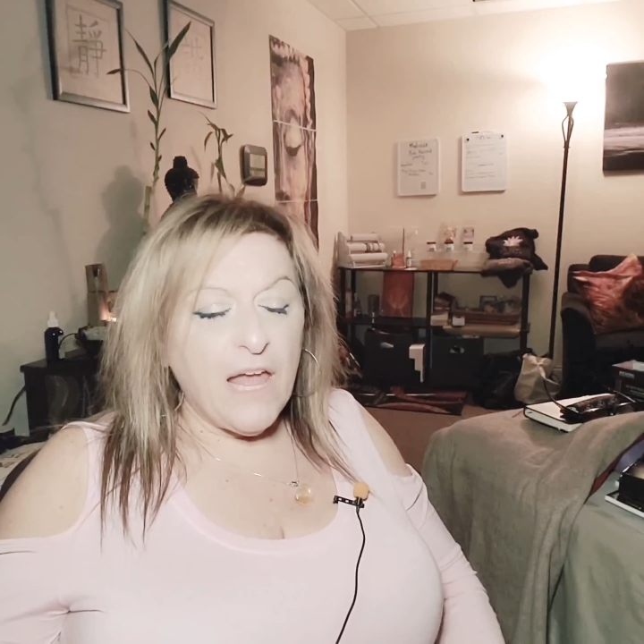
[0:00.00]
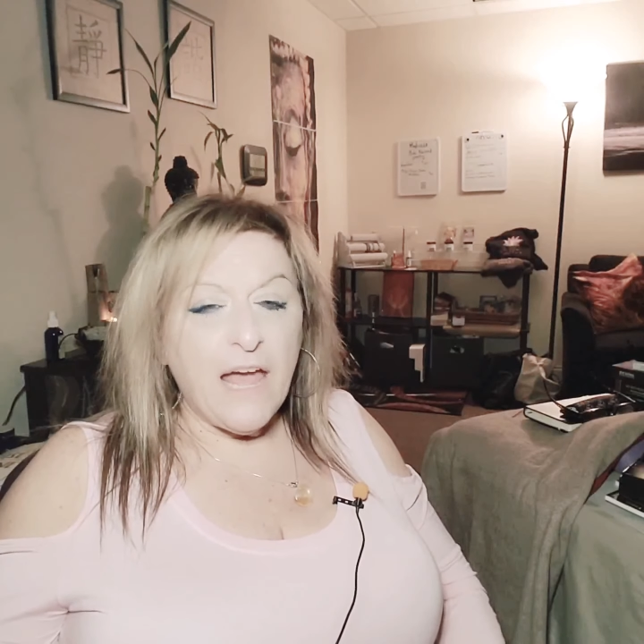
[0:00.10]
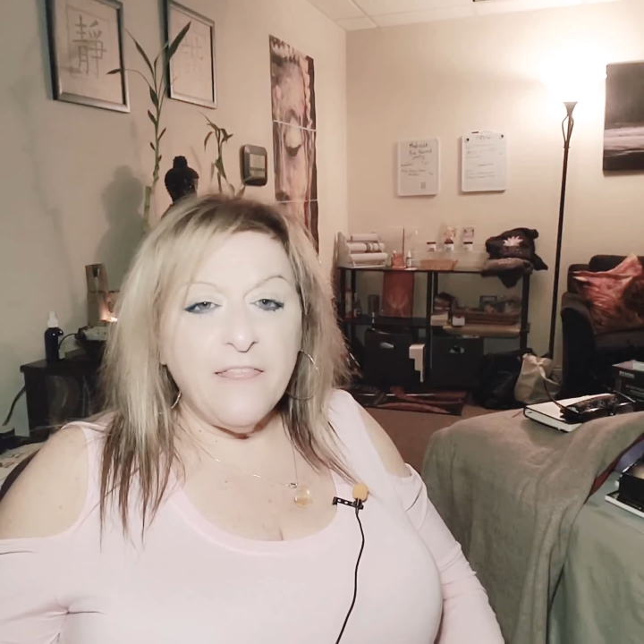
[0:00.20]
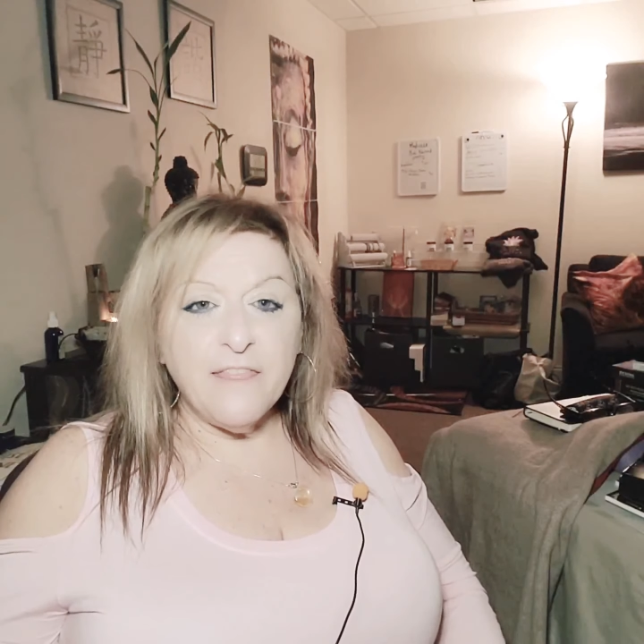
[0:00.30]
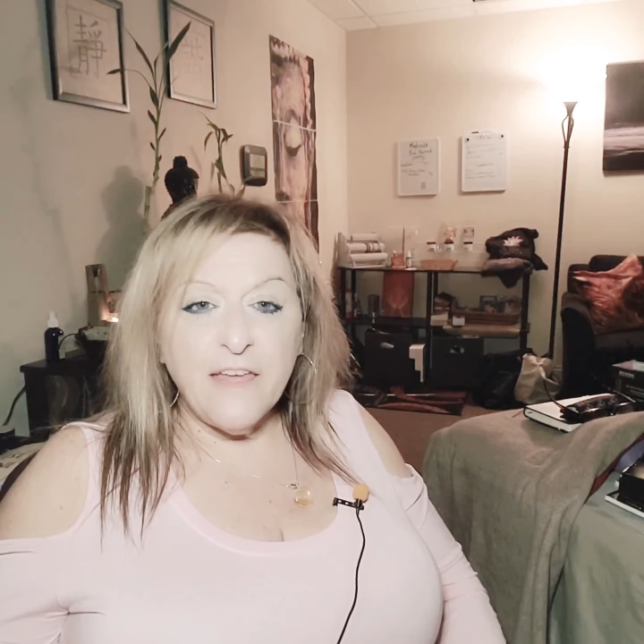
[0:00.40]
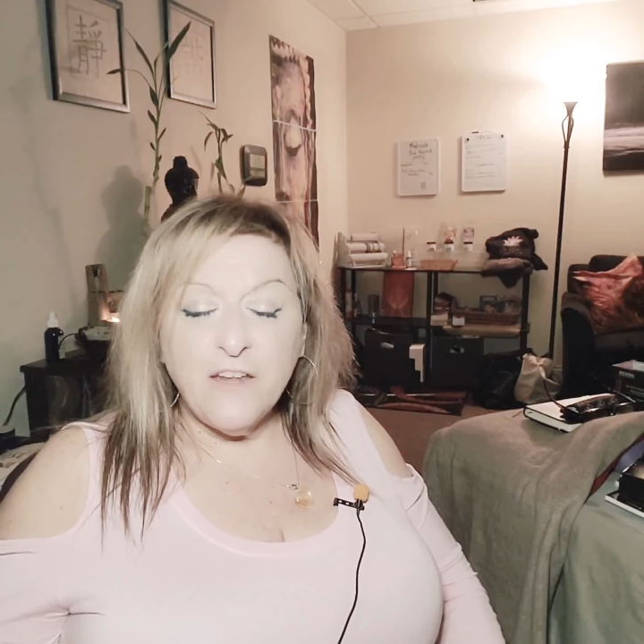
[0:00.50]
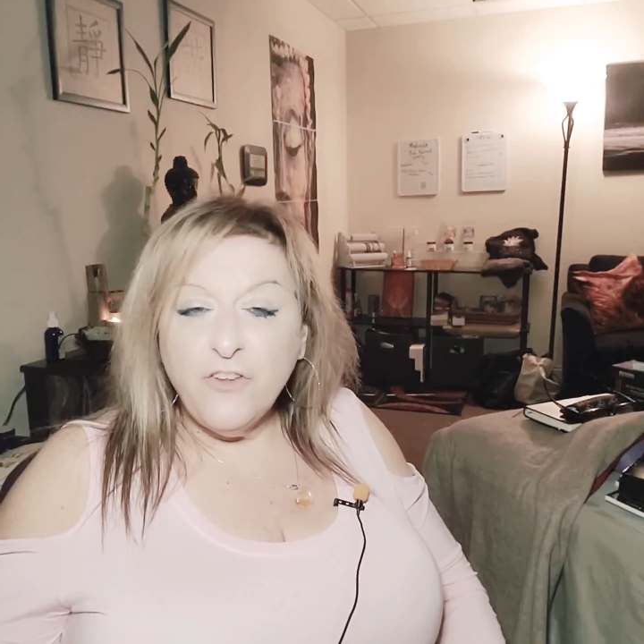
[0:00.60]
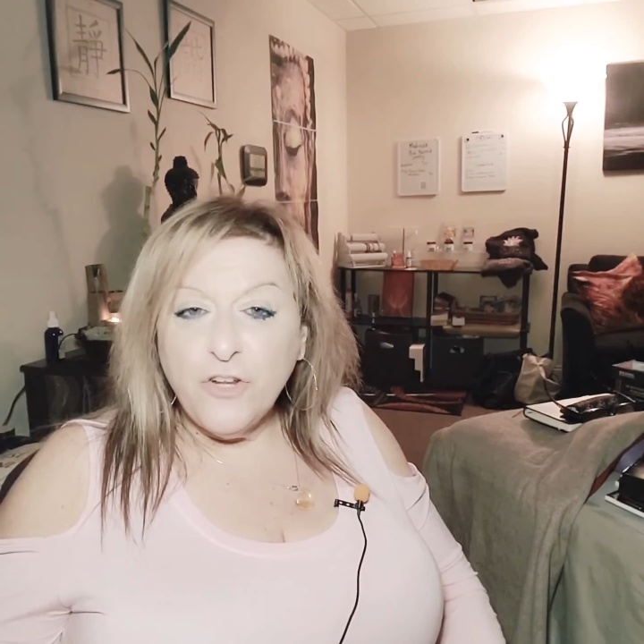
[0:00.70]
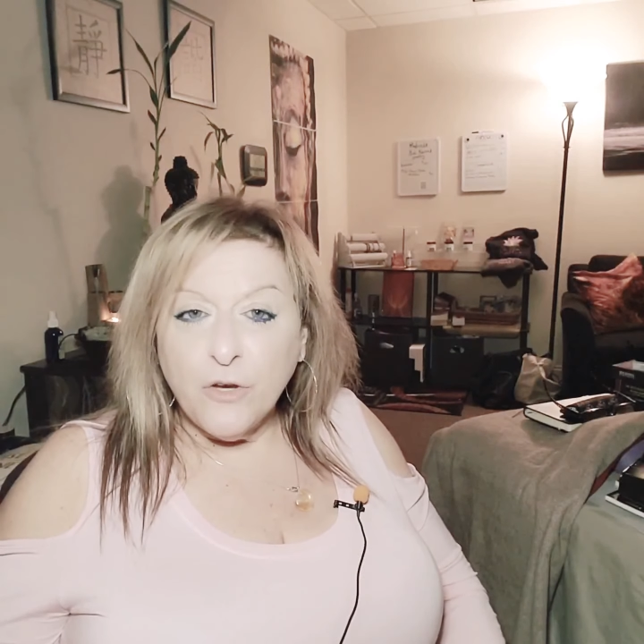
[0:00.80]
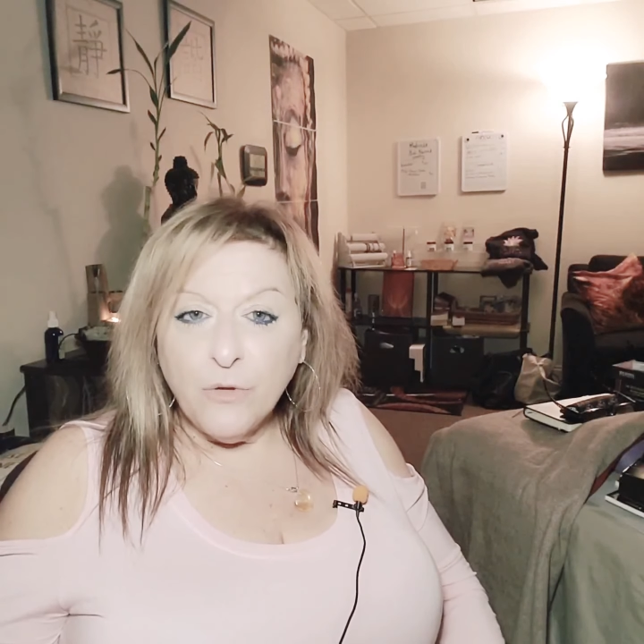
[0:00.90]
then,
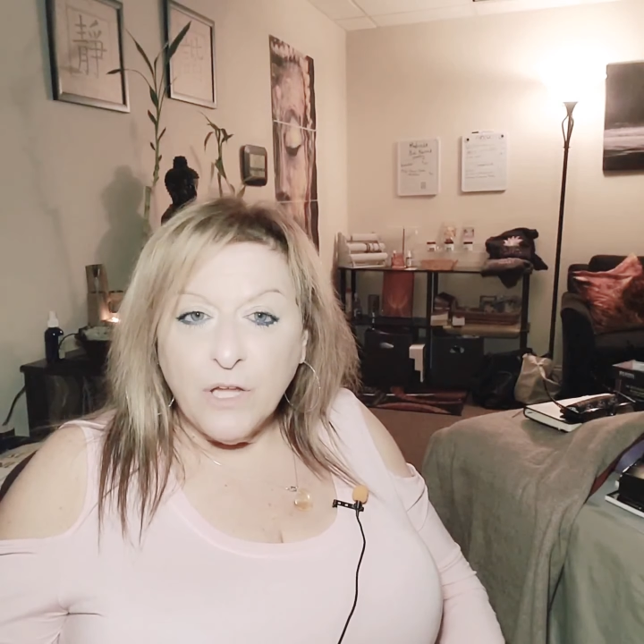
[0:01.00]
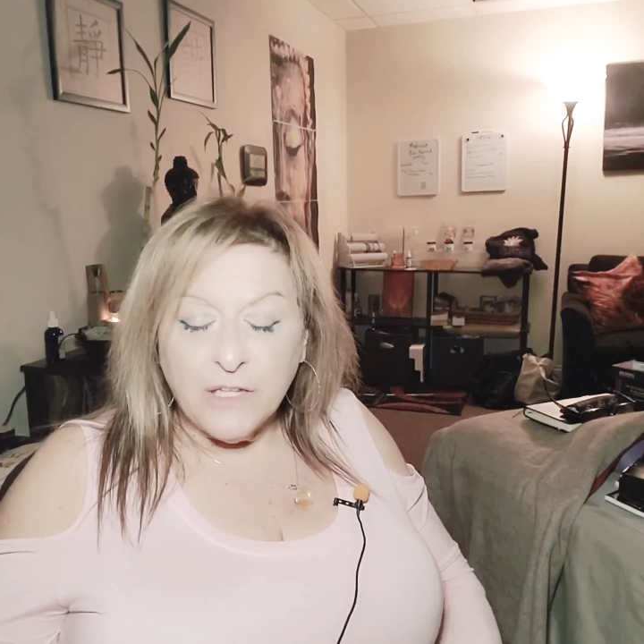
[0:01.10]
you know,